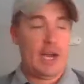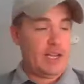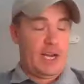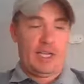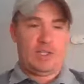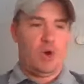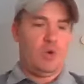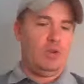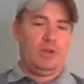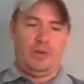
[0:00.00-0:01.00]
I
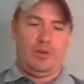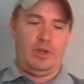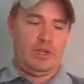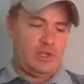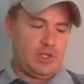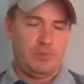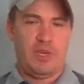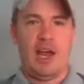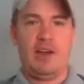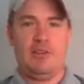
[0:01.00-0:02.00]
totally agree that it should
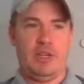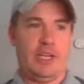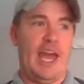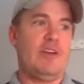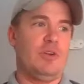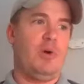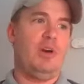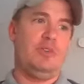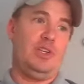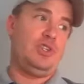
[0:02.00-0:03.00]
be like every part of it.